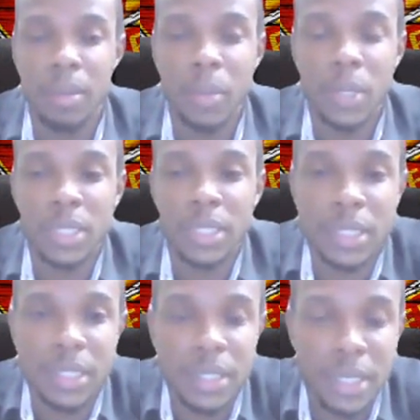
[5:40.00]
But
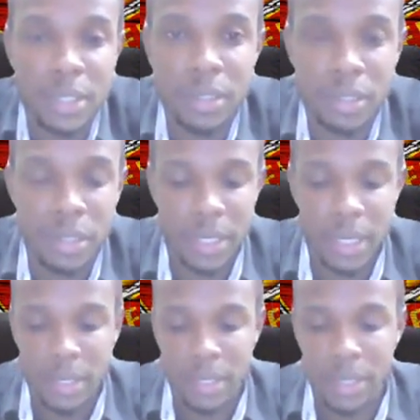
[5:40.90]
since
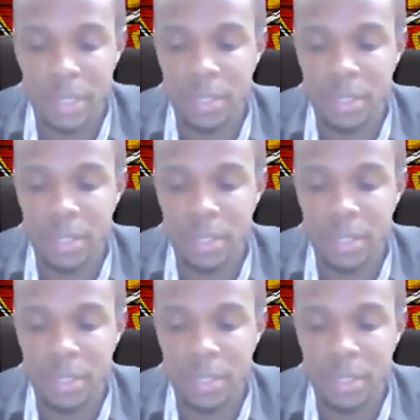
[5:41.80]
that